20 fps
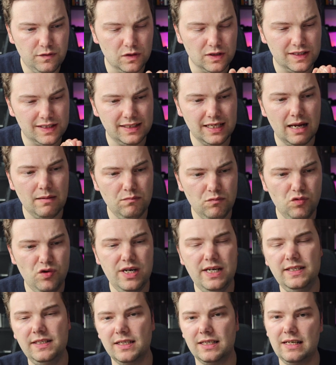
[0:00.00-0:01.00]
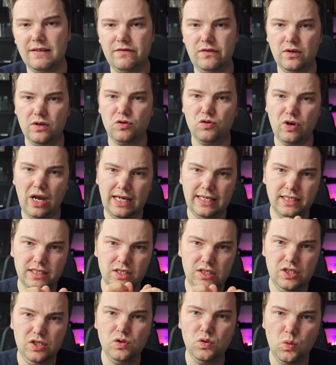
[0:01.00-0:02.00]
for some reason, if you create
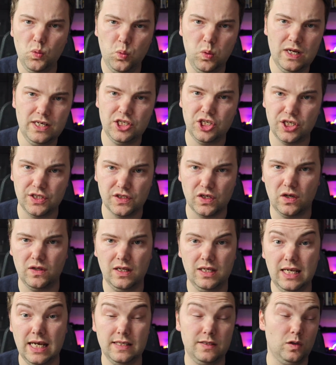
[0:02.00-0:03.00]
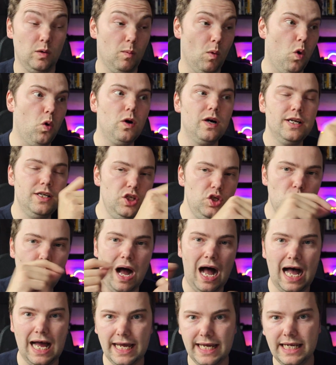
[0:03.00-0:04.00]
new widgets on the desktop or a new
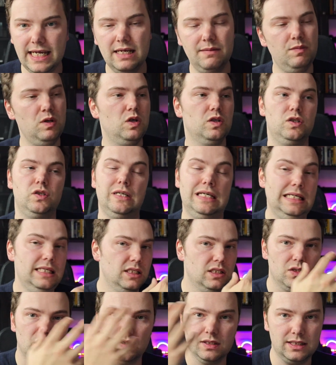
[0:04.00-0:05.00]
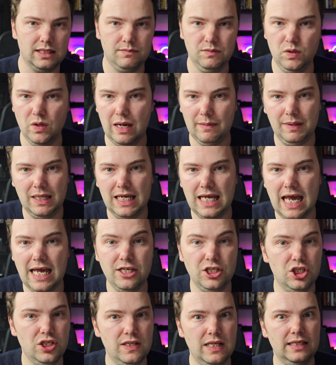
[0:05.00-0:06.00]
icon because you installed some new
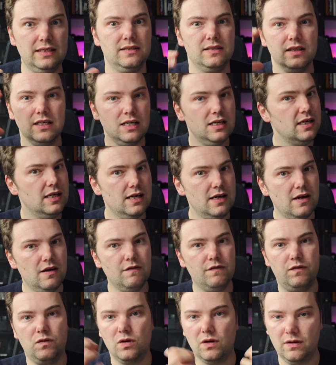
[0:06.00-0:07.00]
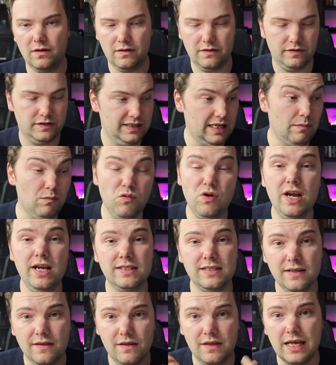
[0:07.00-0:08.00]
application that for some
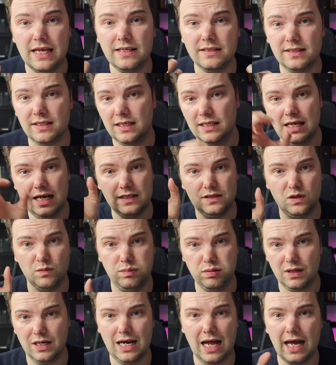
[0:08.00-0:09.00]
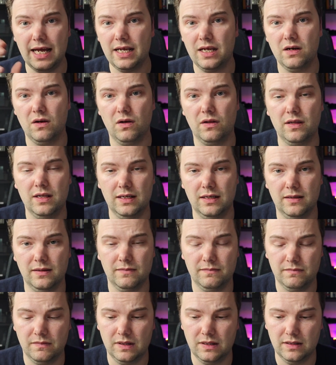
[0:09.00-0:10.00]
reason thinks it has to put an icon on
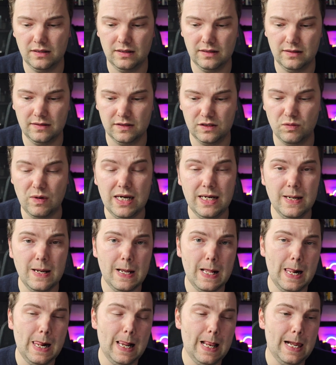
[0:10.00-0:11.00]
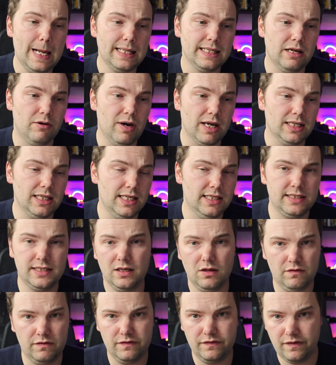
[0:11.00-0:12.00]
the screen directly
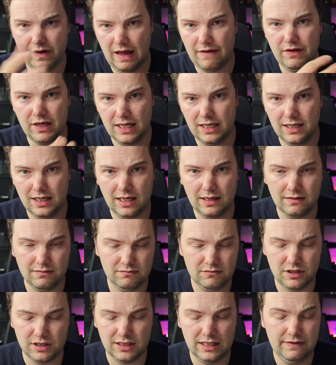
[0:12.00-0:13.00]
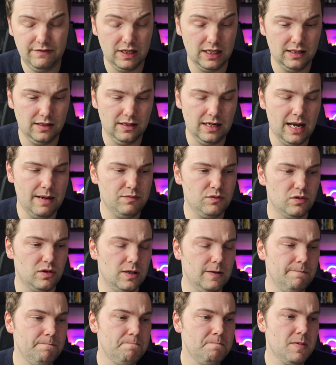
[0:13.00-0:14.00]
instead of having it just leaving it in an app
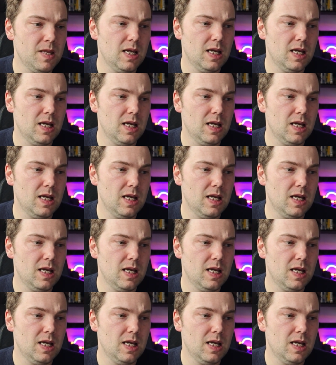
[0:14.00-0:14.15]
drawer,